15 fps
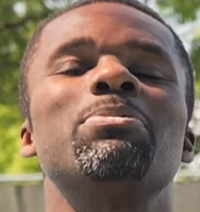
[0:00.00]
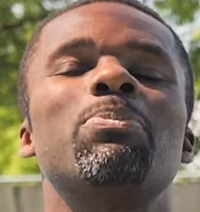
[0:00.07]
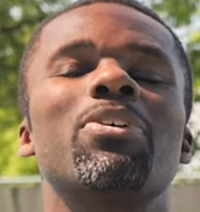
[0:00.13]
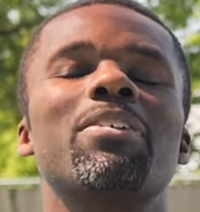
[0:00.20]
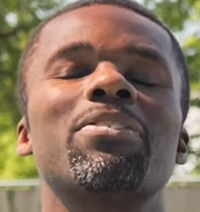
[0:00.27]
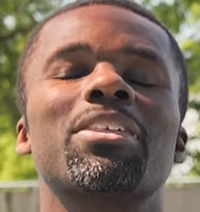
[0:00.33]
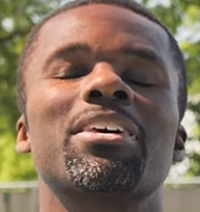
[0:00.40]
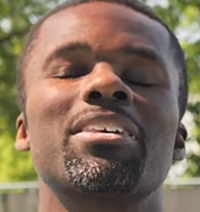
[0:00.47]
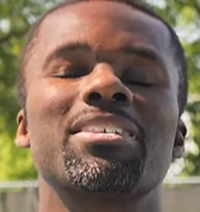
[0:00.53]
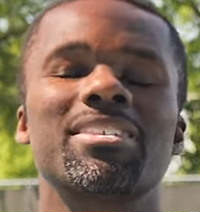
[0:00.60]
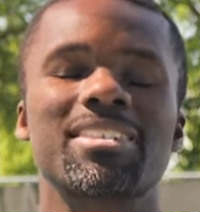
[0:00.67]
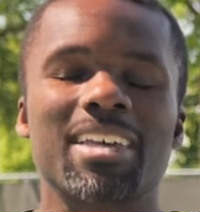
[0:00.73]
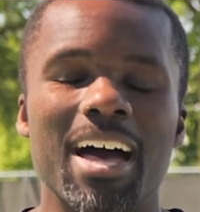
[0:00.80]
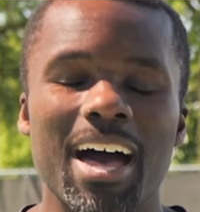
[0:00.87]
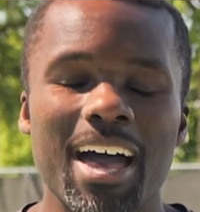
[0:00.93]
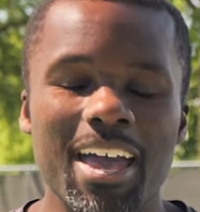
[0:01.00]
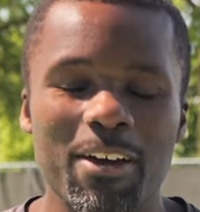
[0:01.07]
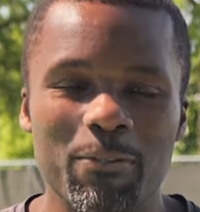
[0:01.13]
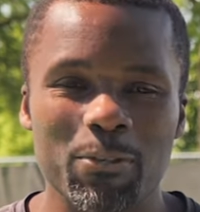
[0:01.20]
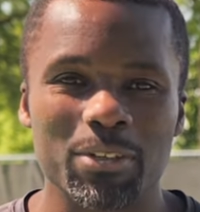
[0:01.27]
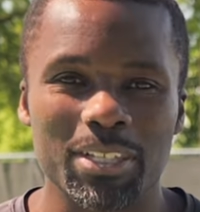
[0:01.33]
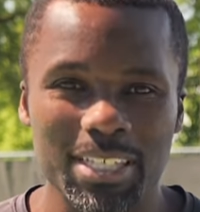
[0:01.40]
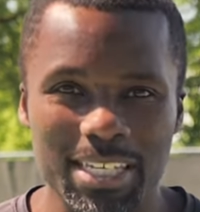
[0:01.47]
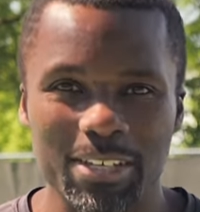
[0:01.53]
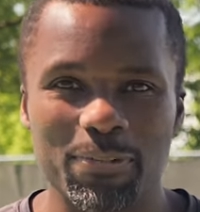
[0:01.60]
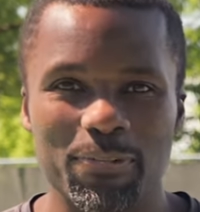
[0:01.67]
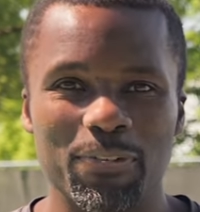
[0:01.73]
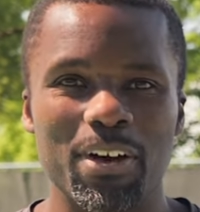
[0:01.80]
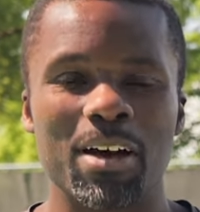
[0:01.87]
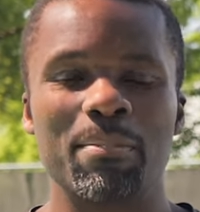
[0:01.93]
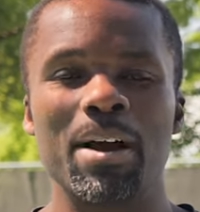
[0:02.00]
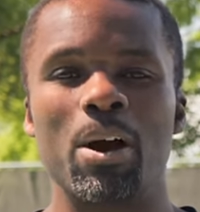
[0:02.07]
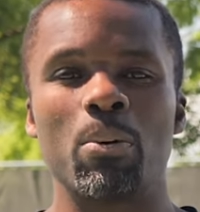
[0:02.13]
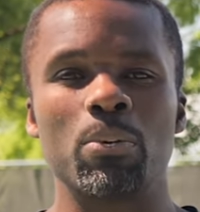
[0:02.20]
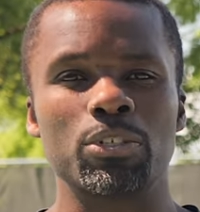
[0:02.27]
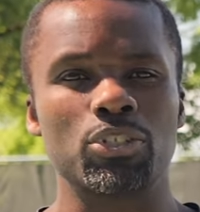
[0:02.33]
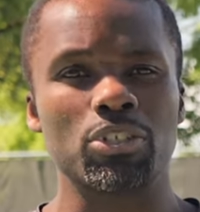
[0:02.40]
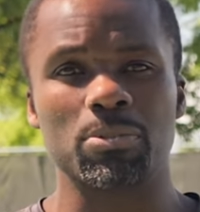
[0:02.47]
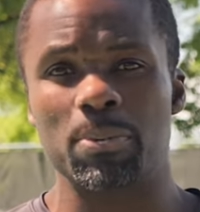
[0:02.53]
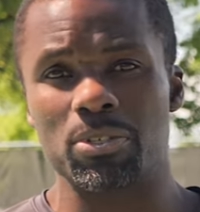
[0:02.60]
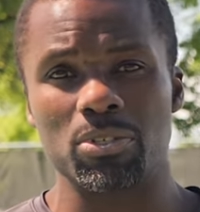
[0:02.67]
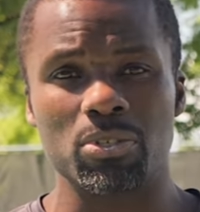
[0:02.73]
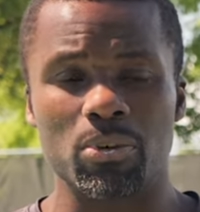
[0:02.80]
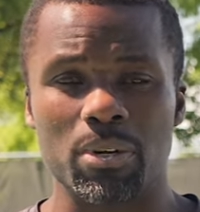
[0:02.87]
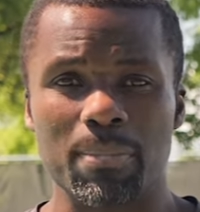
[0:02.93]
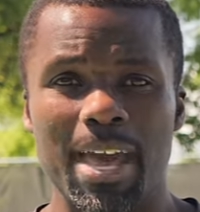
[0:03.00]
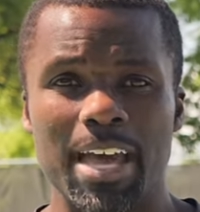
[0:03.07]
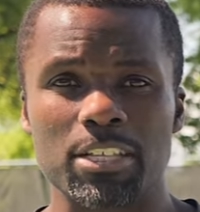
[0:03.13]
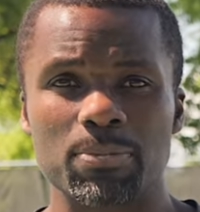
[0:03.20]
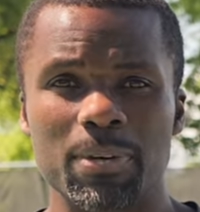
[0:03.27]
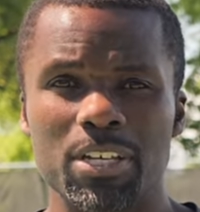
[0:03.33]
you breathe a sigh of relief about what you're supposed to do in a match,